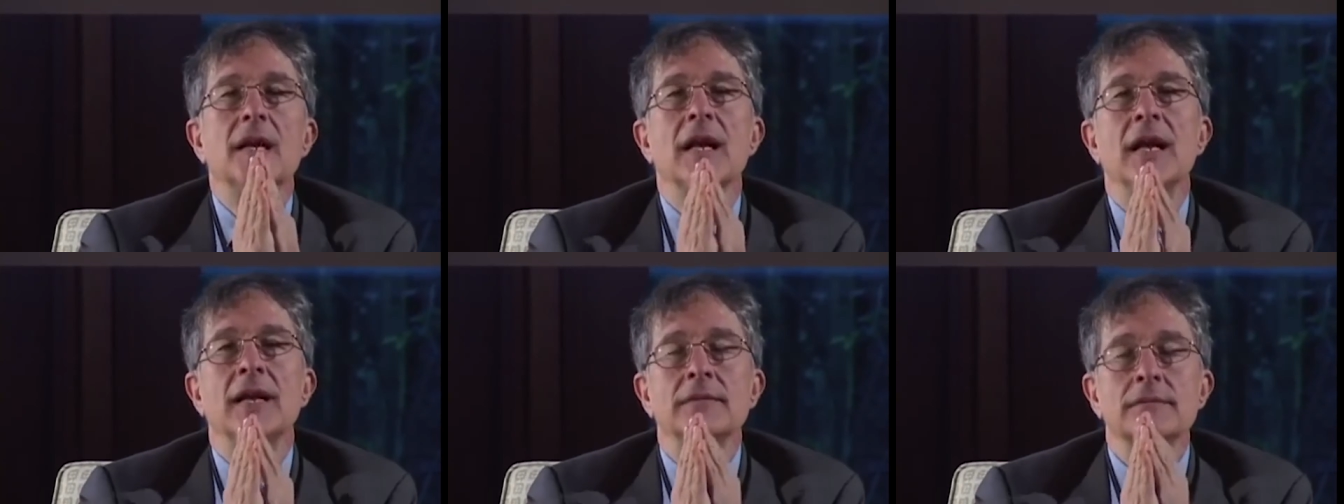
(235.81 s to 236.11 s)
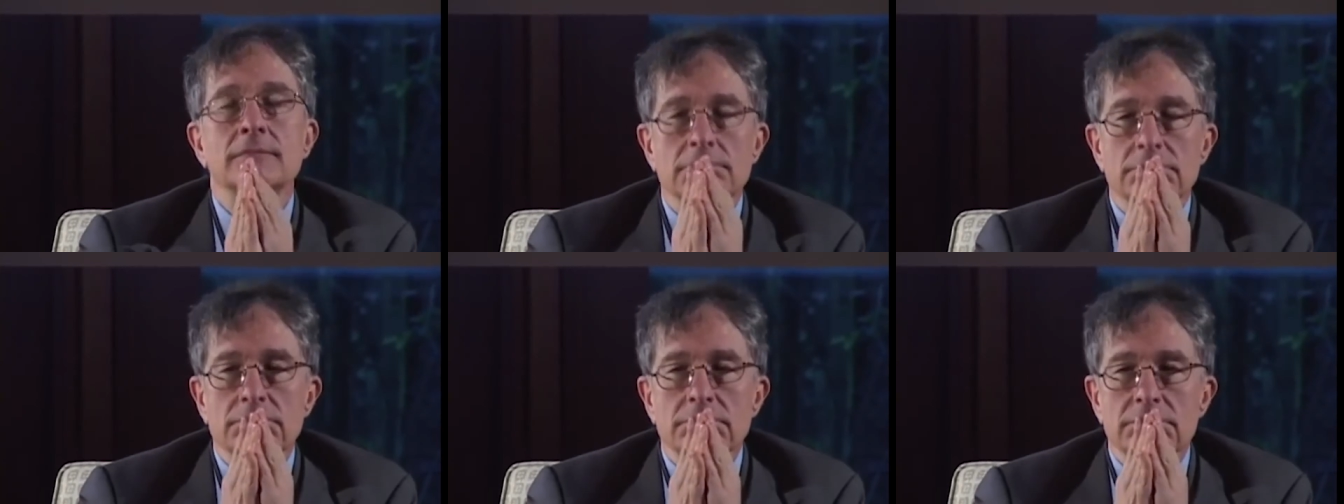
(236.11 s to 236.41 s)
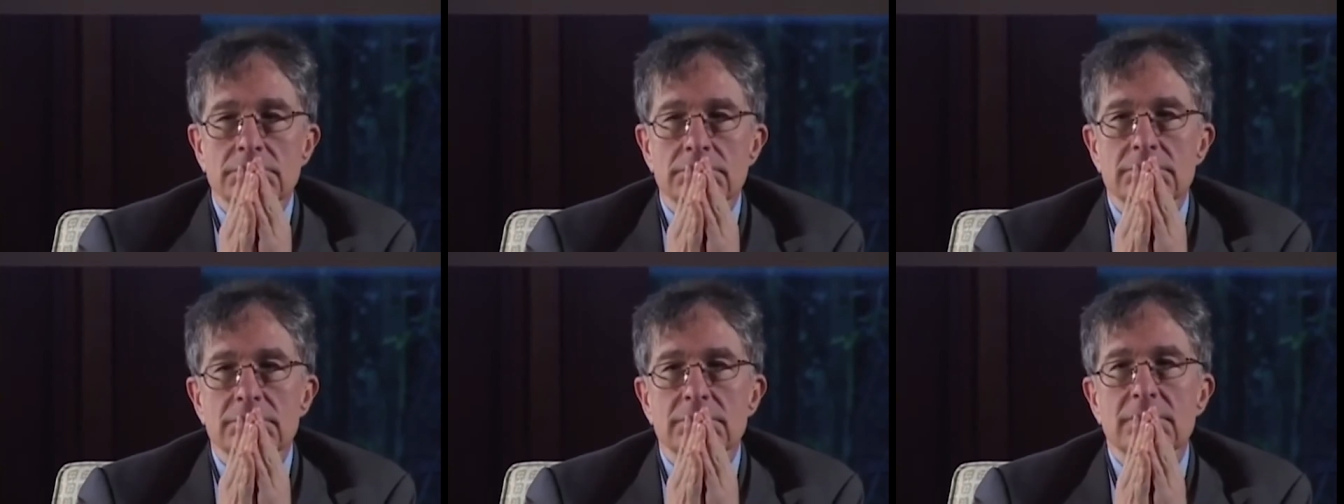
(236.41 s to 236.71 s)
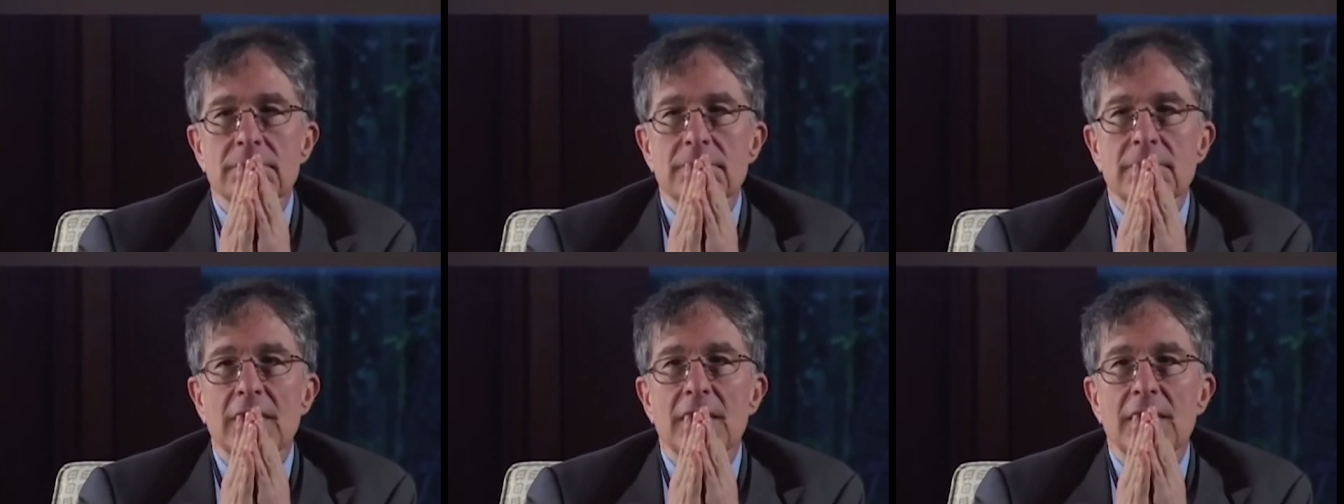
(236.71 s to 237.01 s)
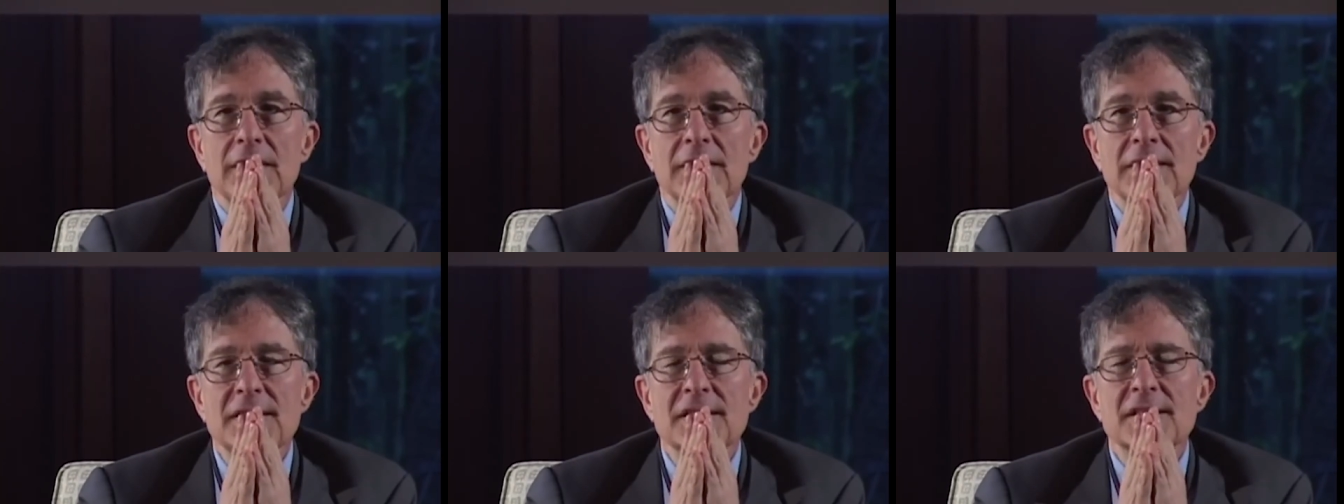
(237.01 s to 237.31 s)
And
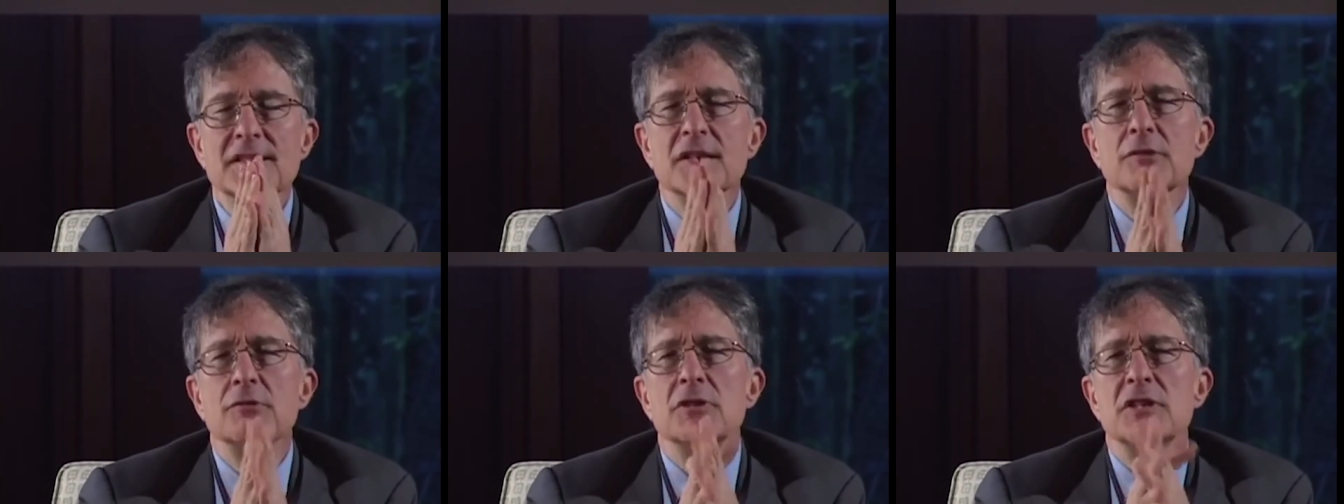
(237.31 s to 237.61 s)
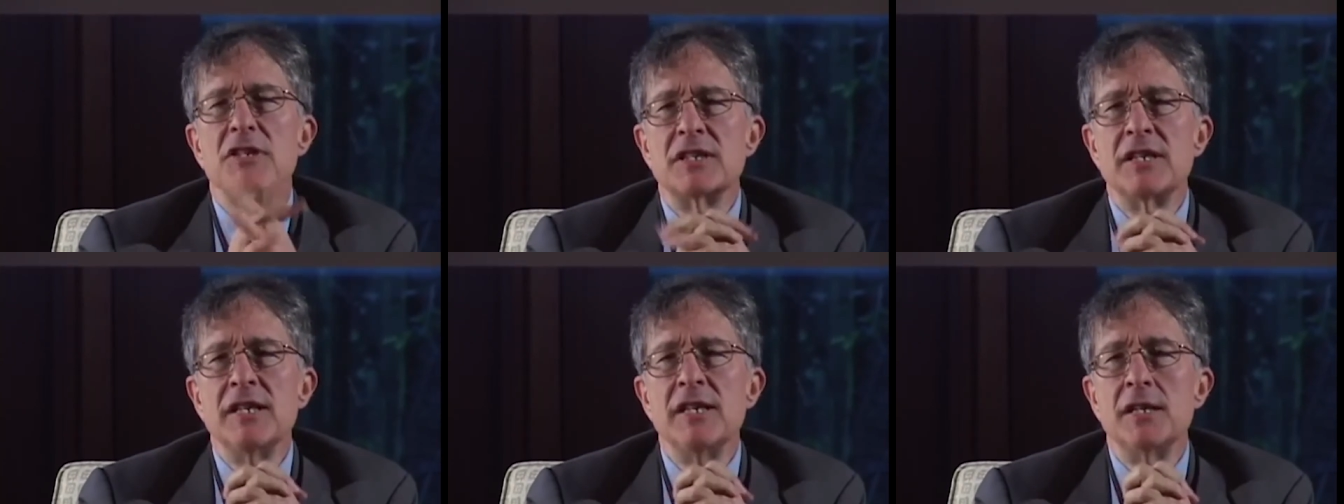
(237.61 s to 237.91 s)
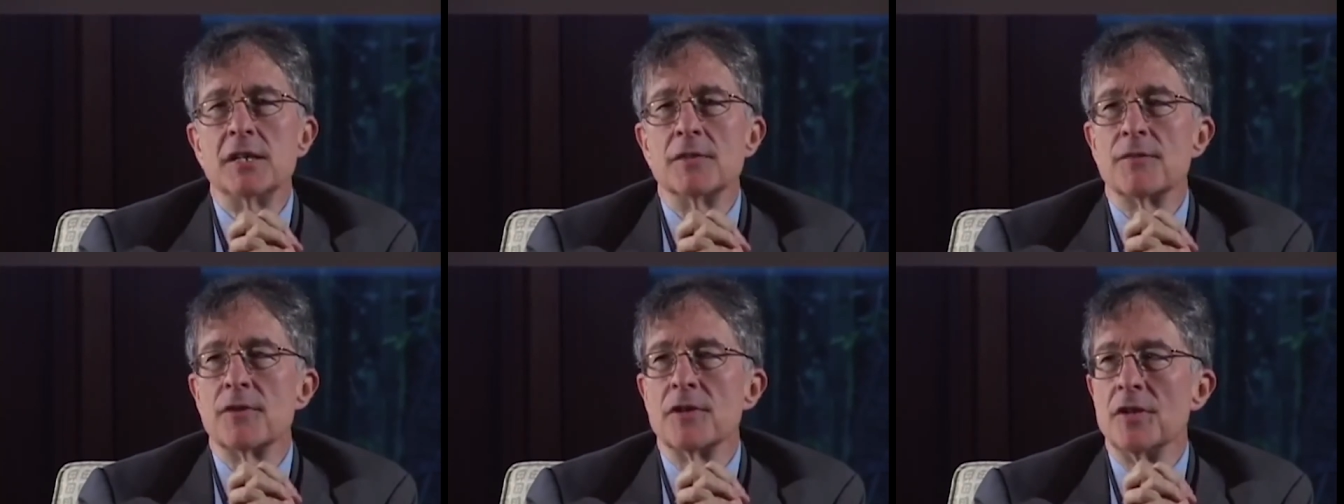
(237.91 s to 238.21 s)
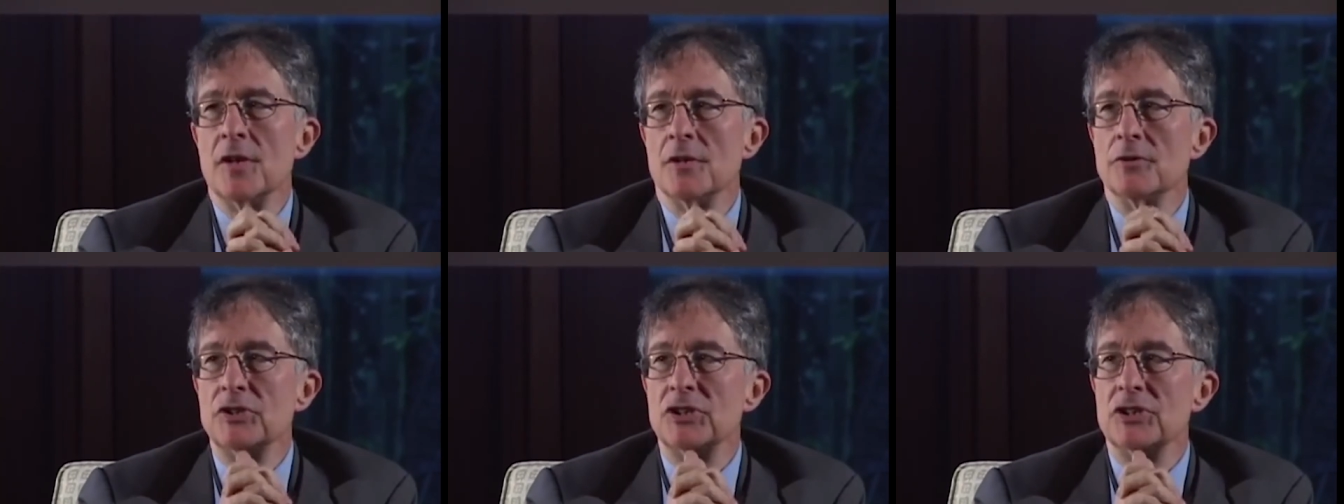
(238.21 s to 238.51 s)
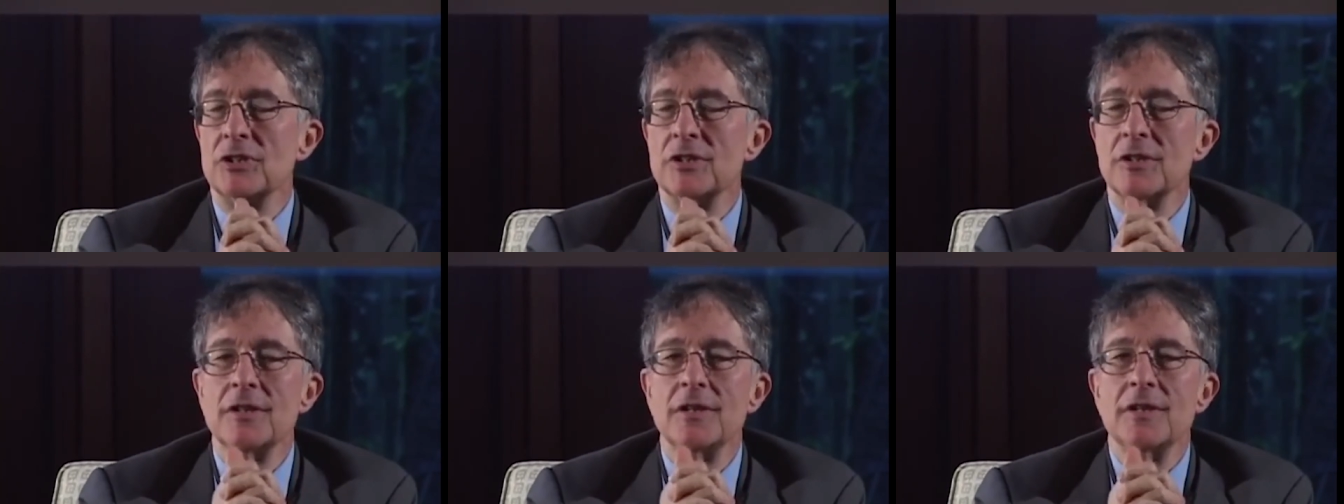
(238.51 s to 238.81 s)
this is a critique of the
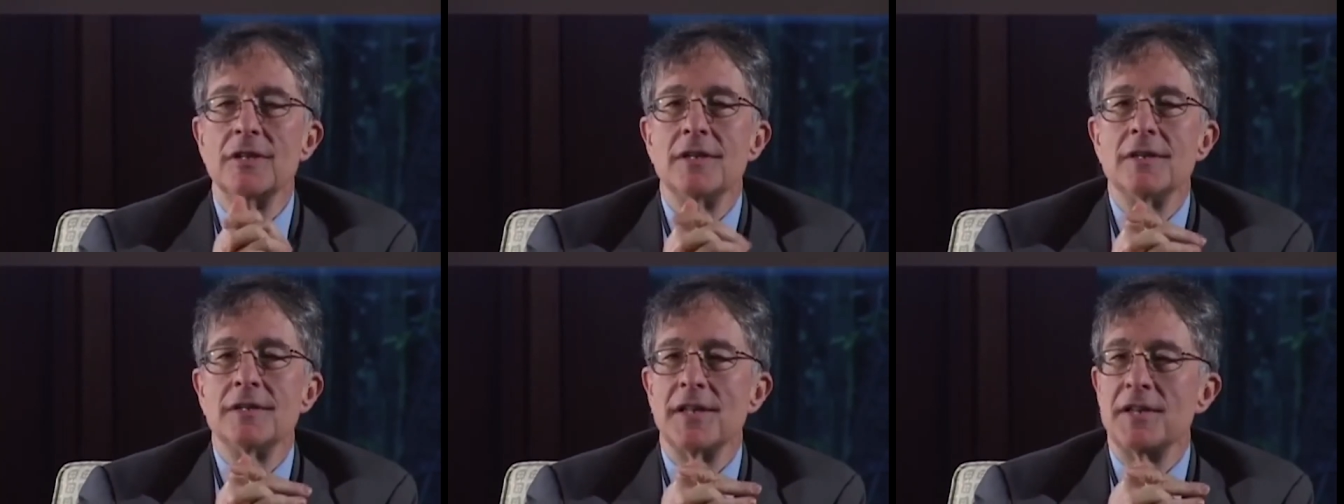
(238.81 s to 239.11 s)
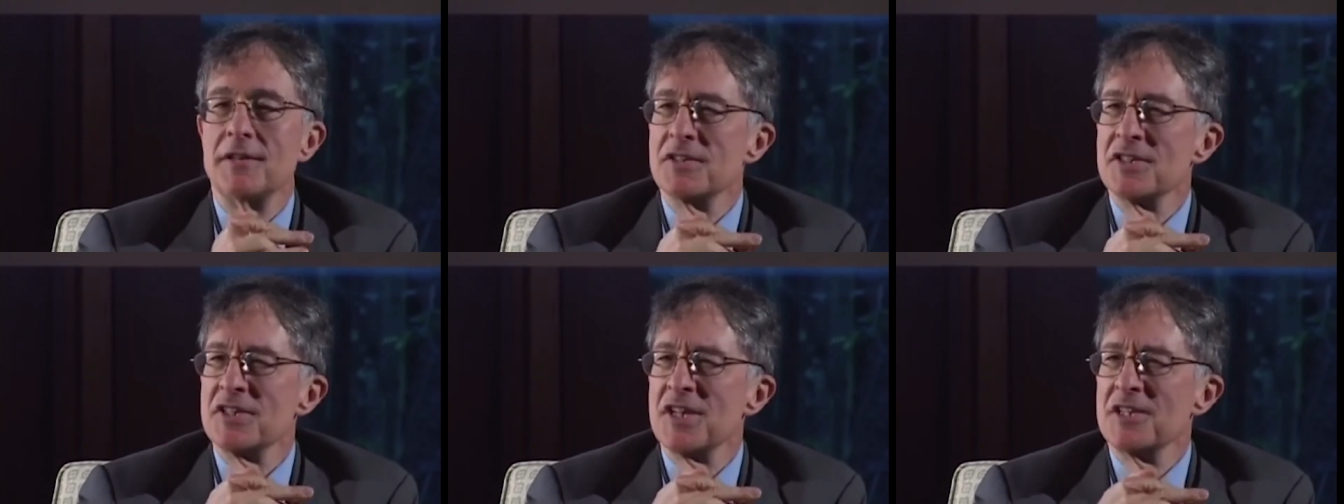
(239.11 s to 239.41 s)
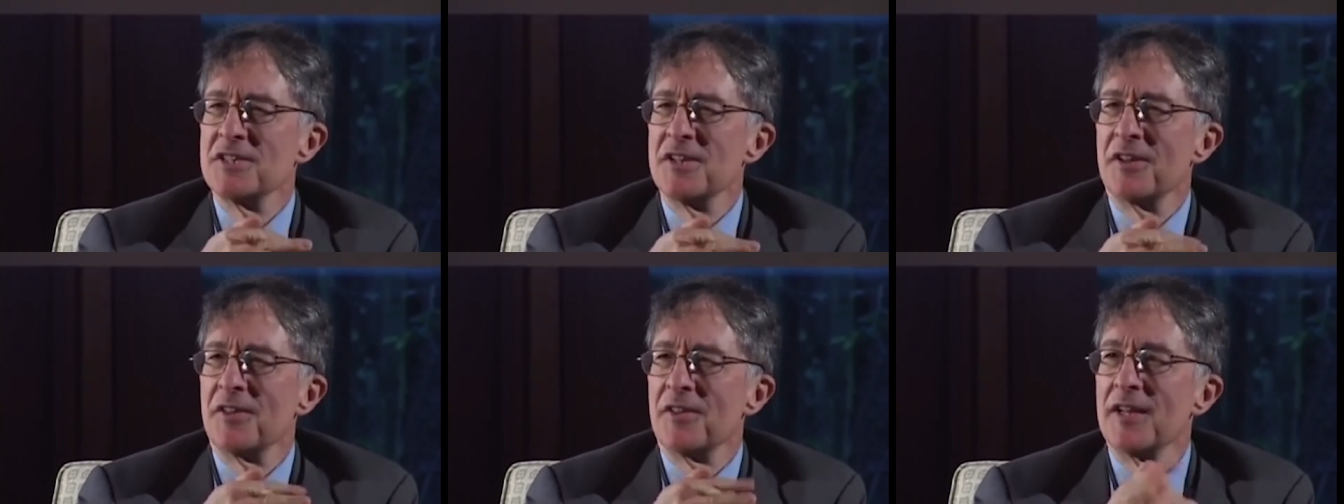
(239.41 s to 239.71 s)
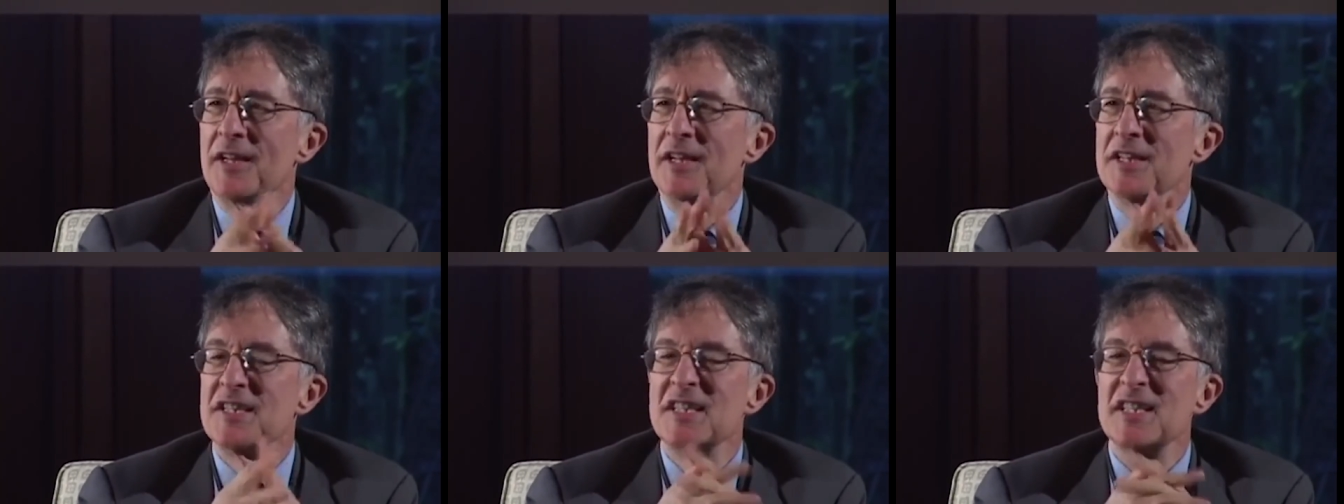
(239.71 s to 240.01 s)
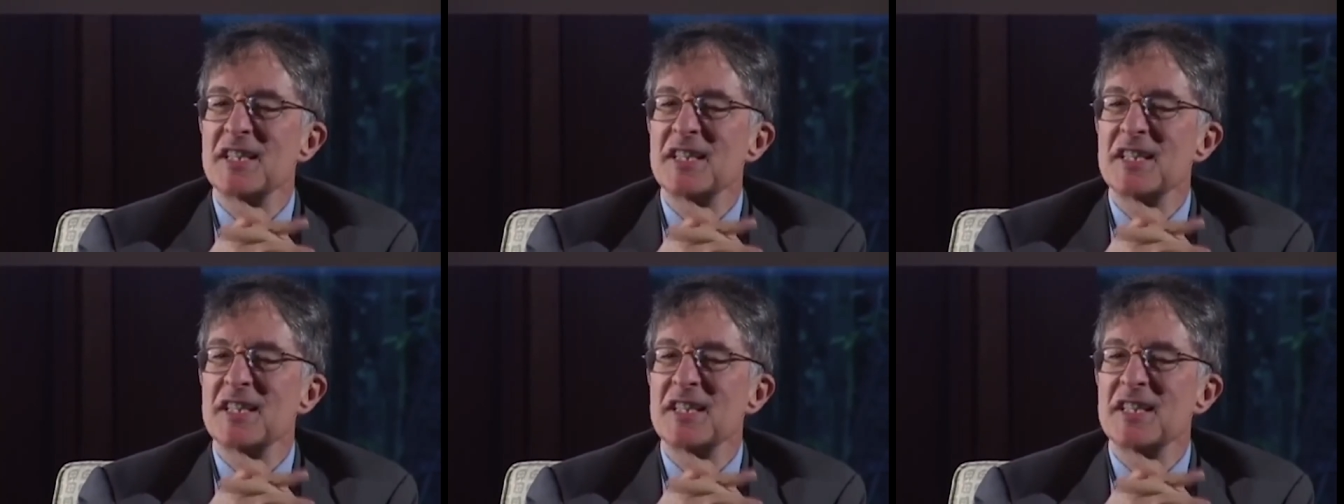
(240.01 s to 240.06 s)
notion that there's such a thing